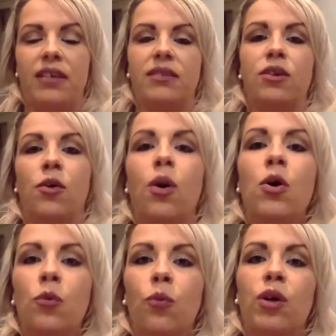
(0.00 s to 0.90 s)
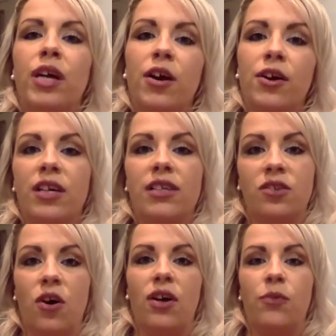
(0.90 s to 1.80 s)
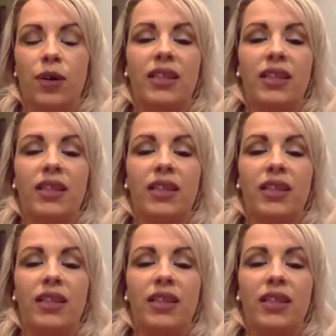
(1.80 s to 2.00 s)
So we are gonna start with